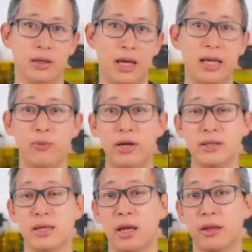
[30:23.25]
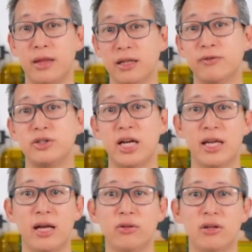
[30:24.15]
Anyways, thanks for
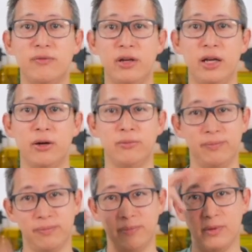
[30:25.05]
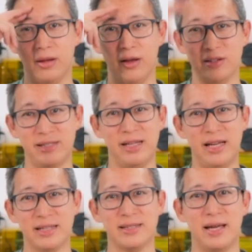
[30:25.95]
checking out this video. I'll see you
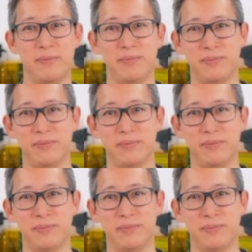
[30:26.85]
next time.